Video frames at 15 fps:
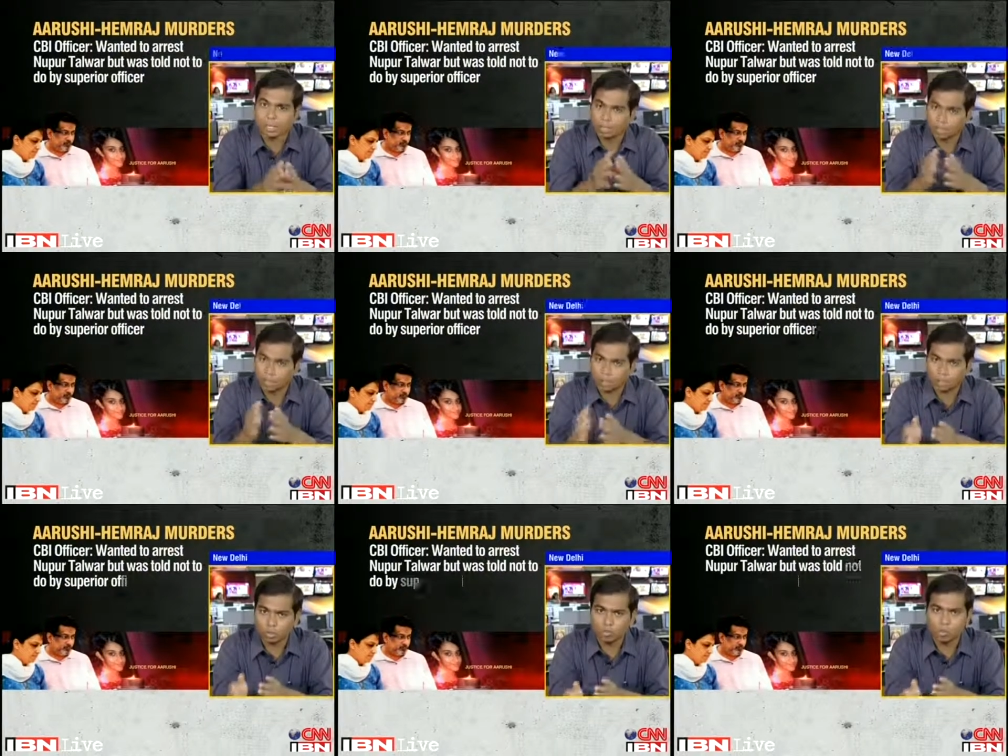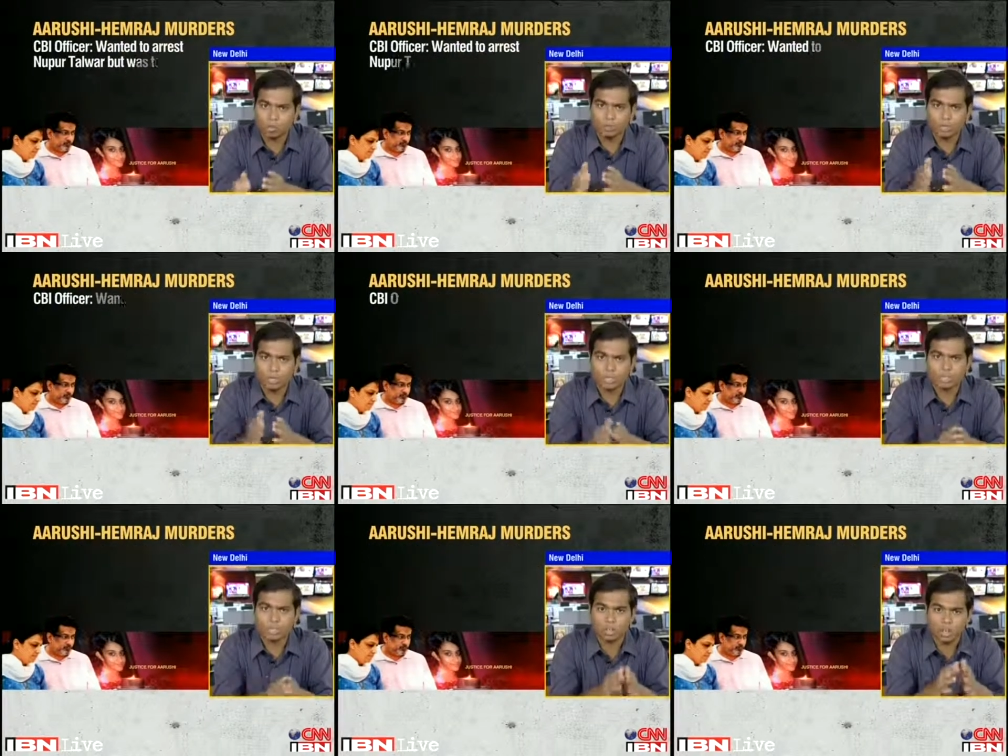uh, UP police
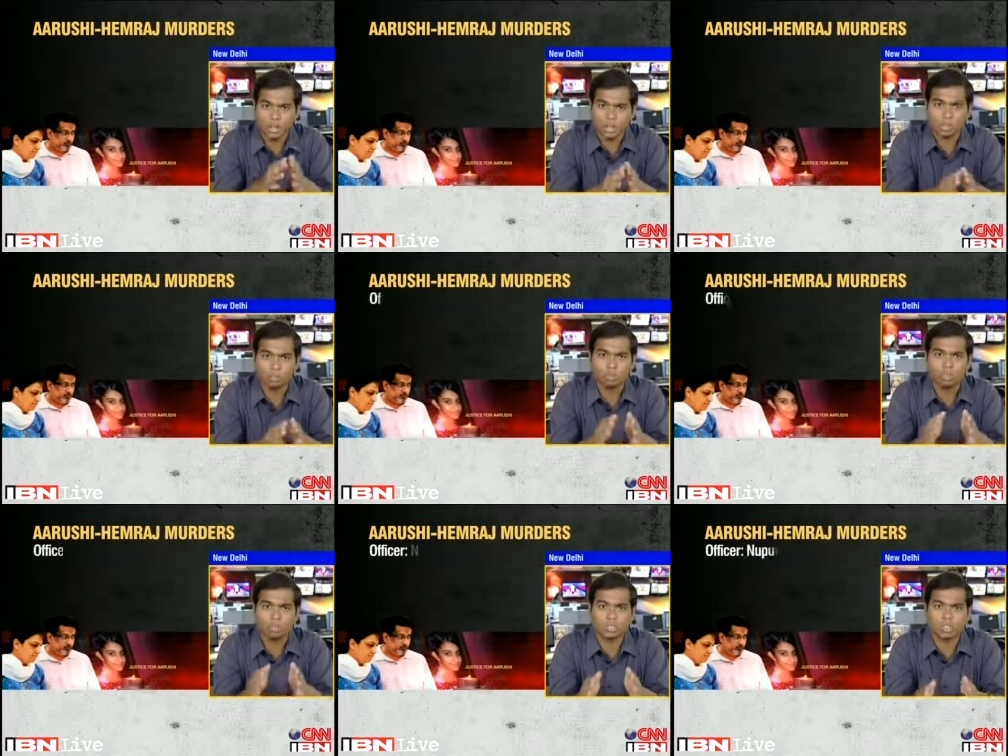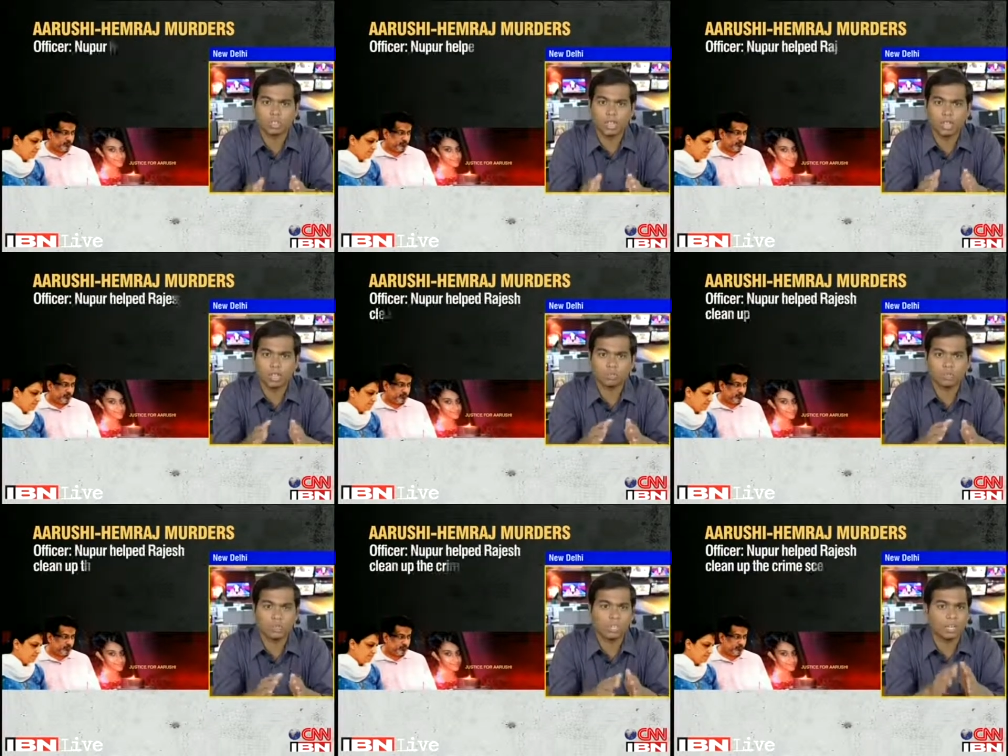in 2008
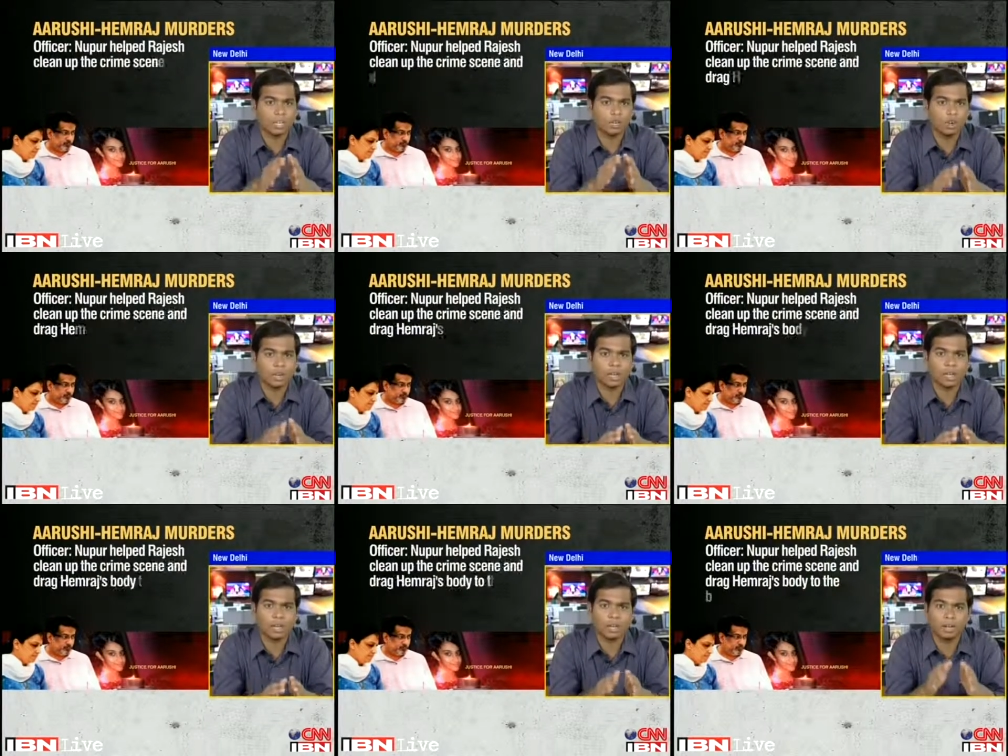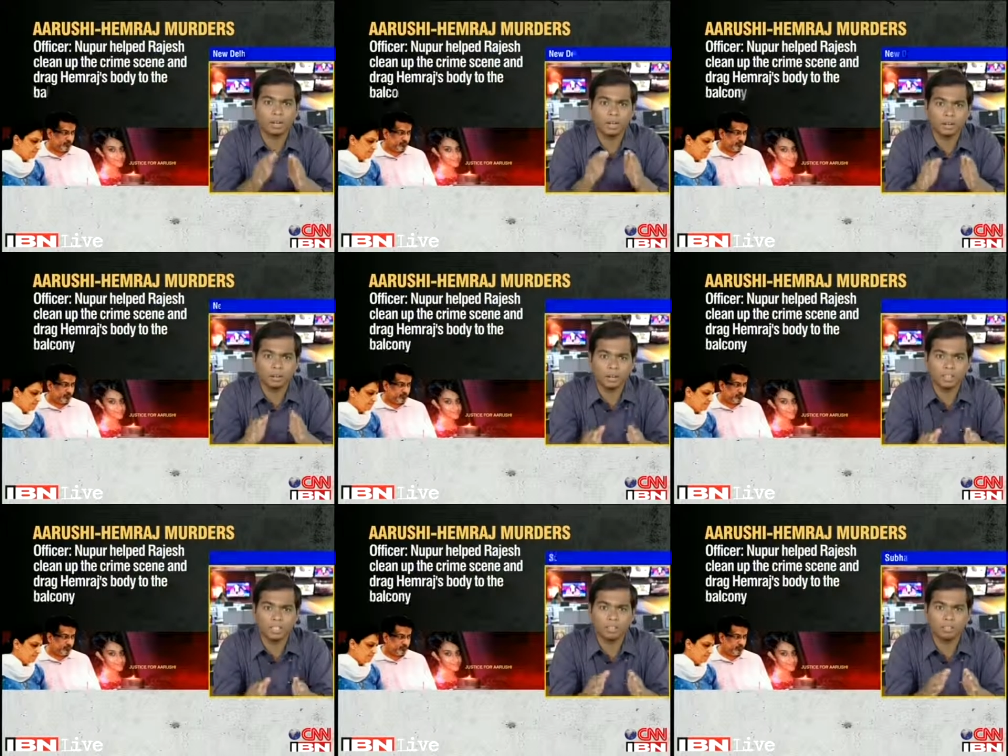when they had gone ahead and
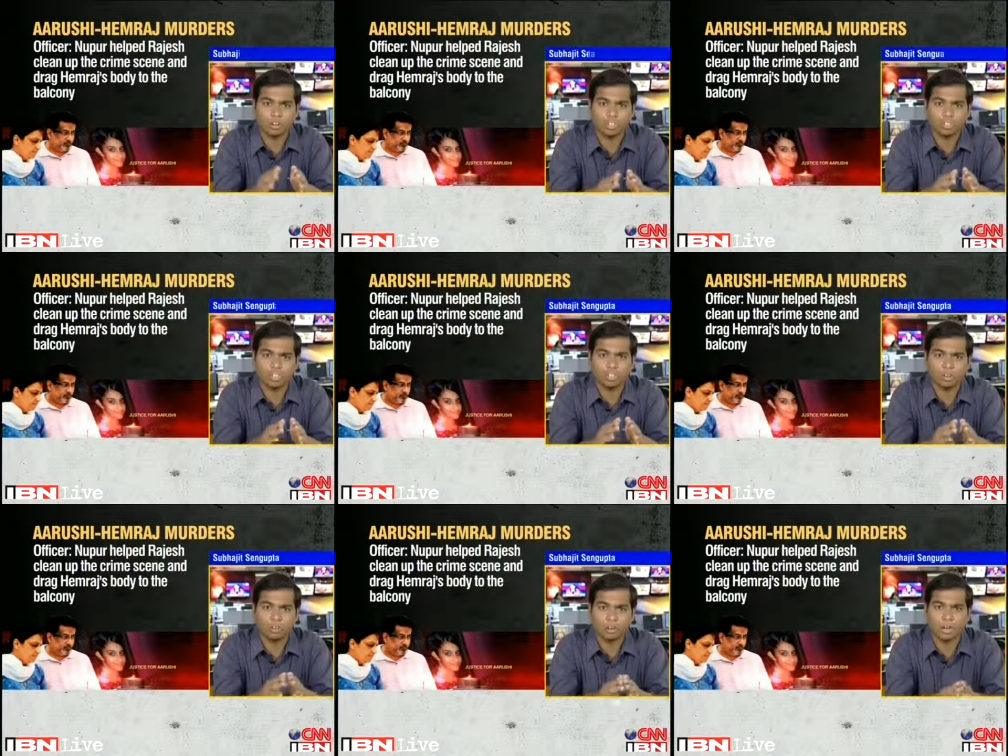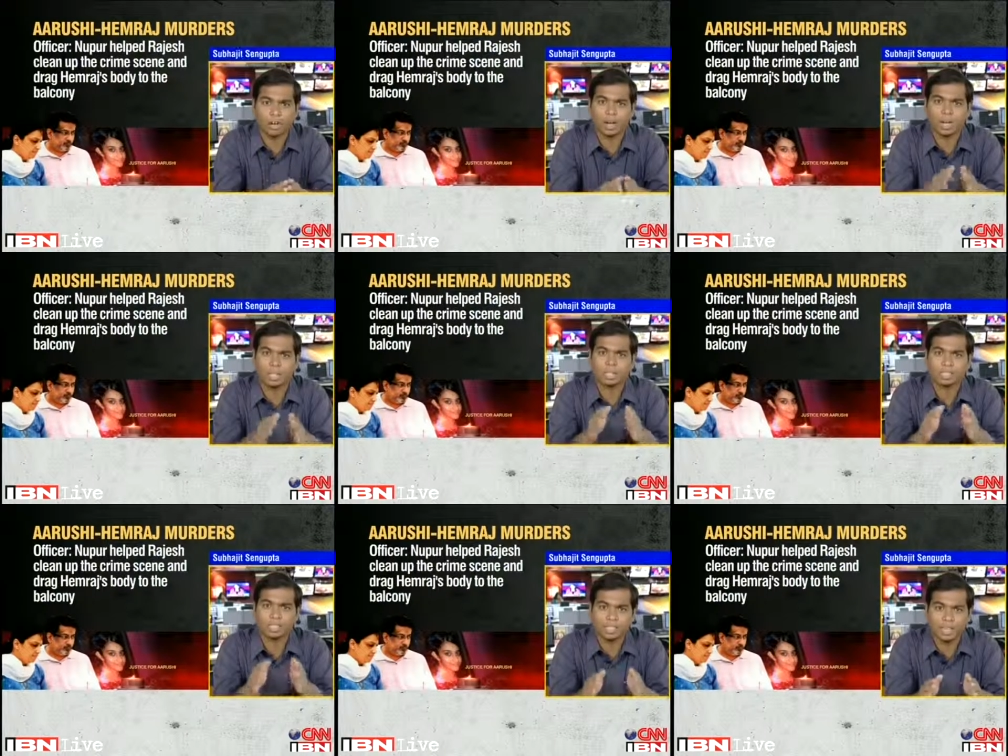arrested Rajesh Talwar and
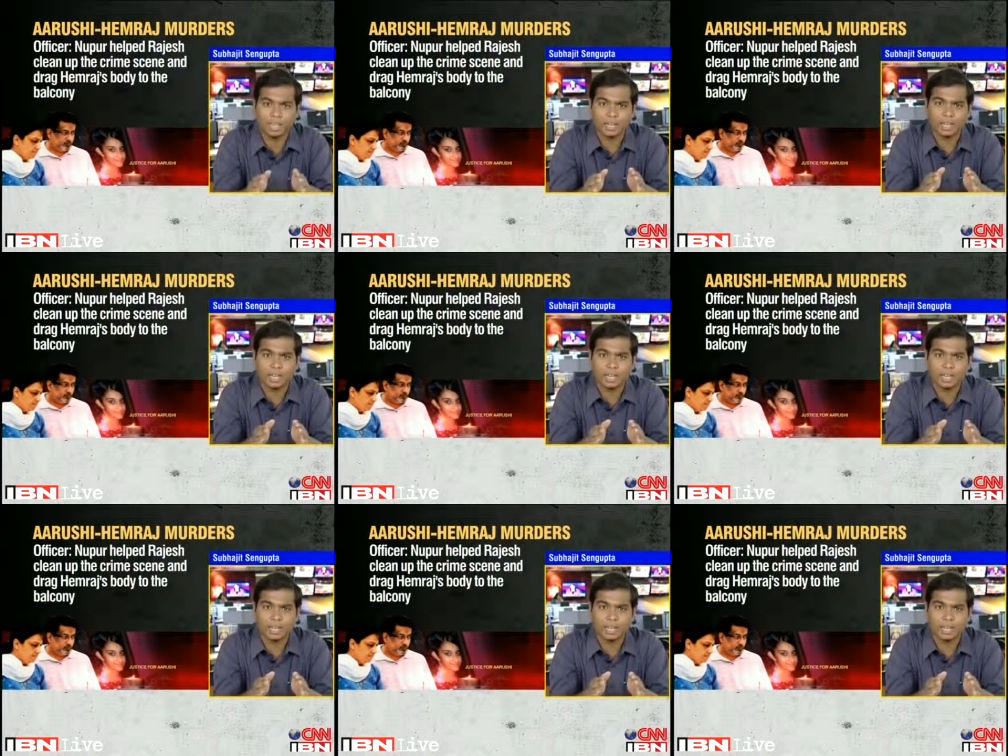said